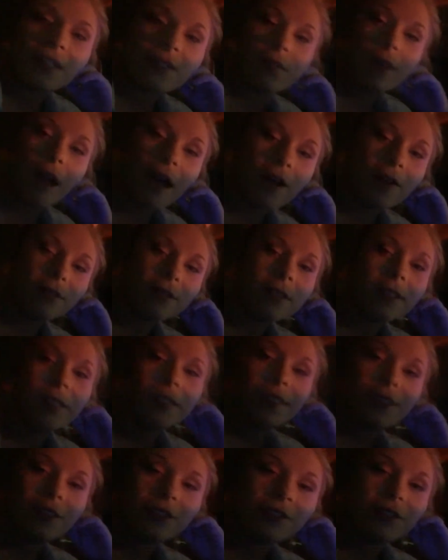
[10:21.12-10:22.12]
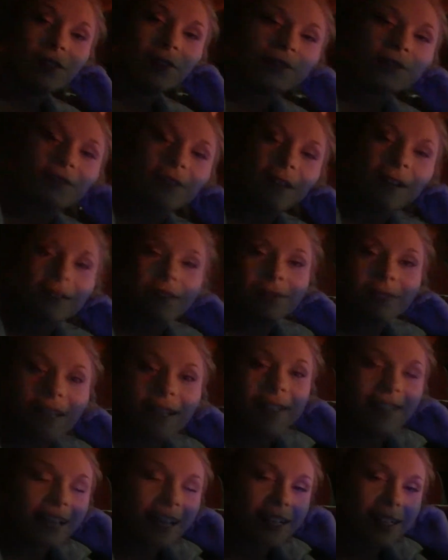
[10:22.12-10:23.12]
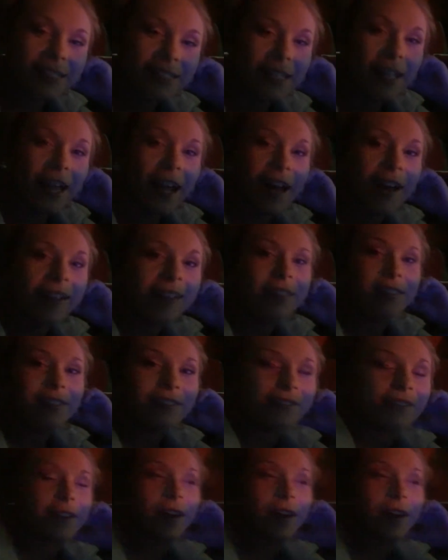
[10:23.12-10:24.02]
Round two of late night snacks. We're